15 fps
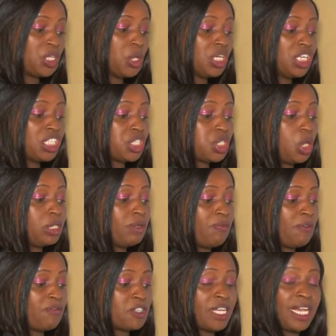he only sold
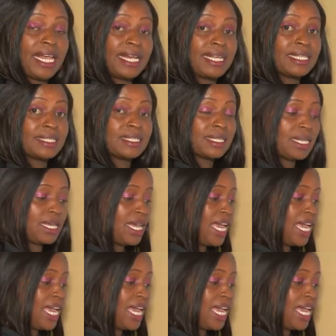50 eggs.